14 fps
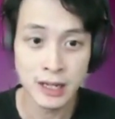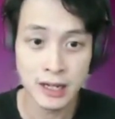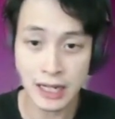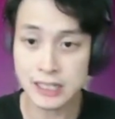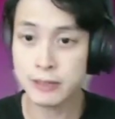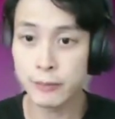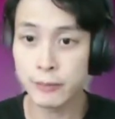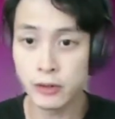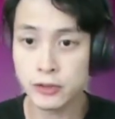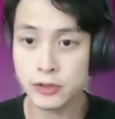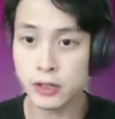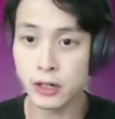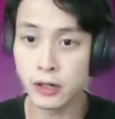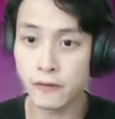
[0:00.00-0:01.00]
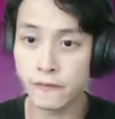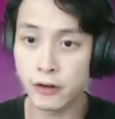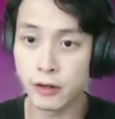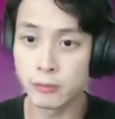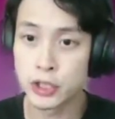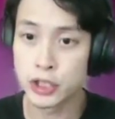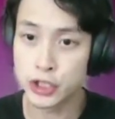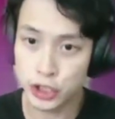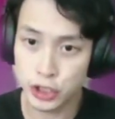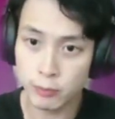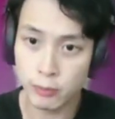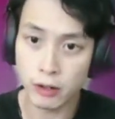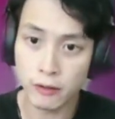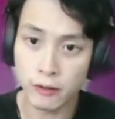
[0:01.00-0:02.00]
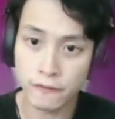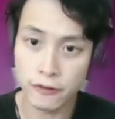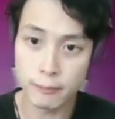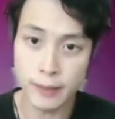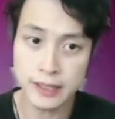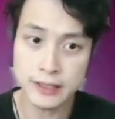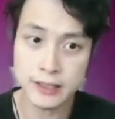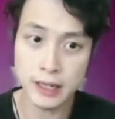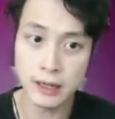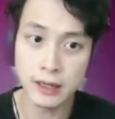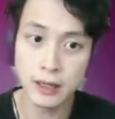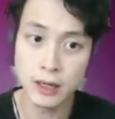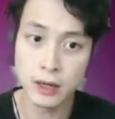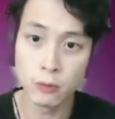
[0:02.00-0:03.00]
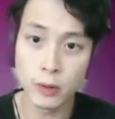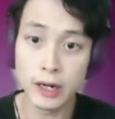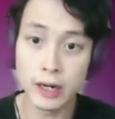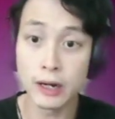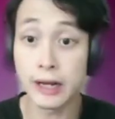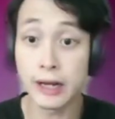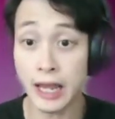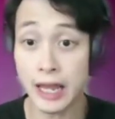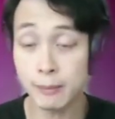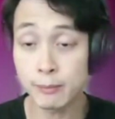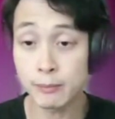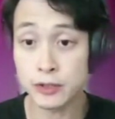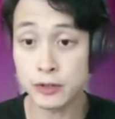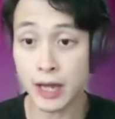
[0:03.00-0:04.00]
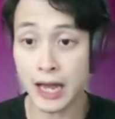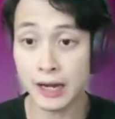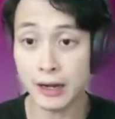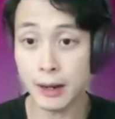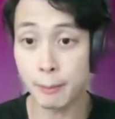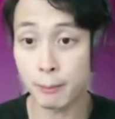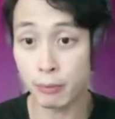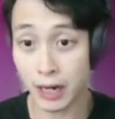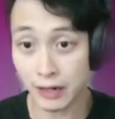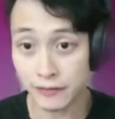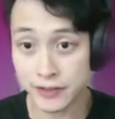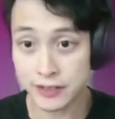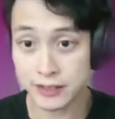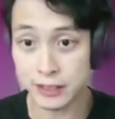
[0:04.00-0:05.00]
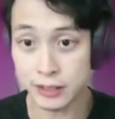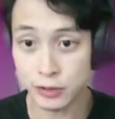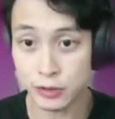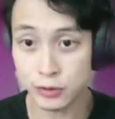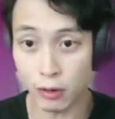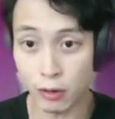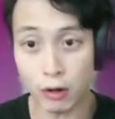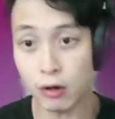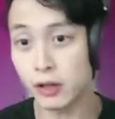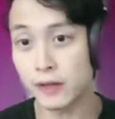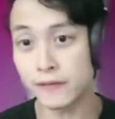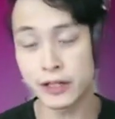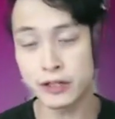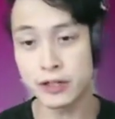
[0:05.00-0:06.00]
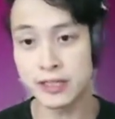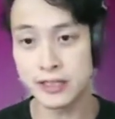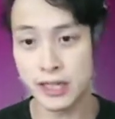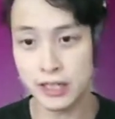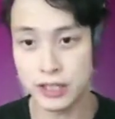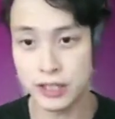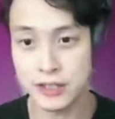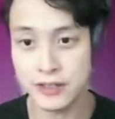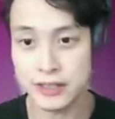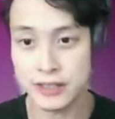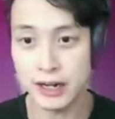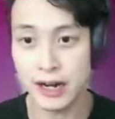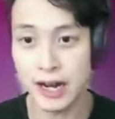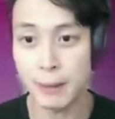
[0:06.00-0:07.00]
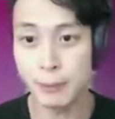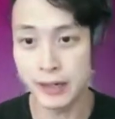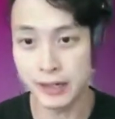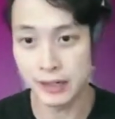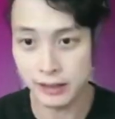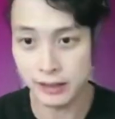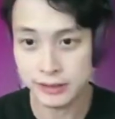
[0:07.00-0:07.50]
Lastly, we also heard from Shimo from Manta, where they aim to add privacy to all of the transactions that are happening.